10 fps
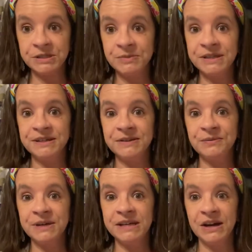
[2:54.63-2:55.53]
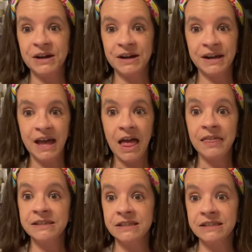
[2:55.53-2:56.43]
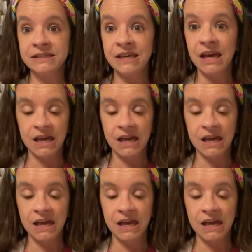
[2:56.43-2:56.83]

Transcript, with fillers: to be, we are, this is